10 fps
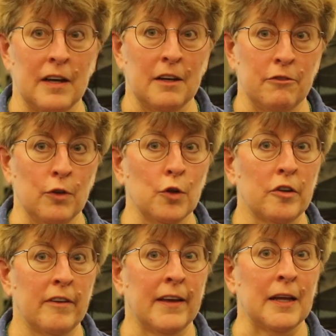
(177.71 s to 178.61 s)
I've
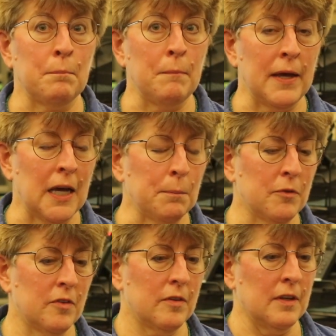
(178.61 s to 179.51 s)
looked at
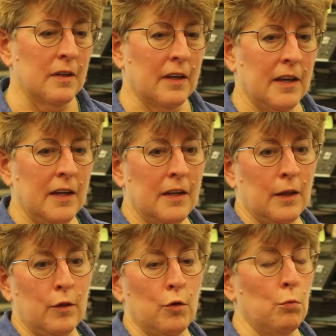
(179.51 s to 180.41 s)
maps
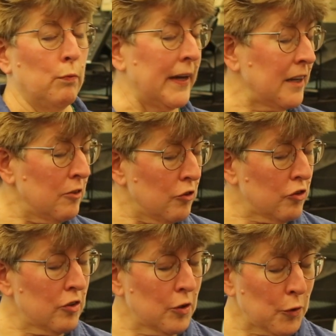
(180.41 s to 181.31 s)
indicating their
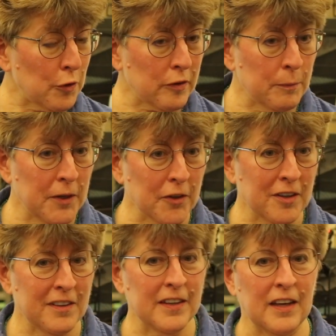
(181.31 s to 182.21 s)
range in North America, and they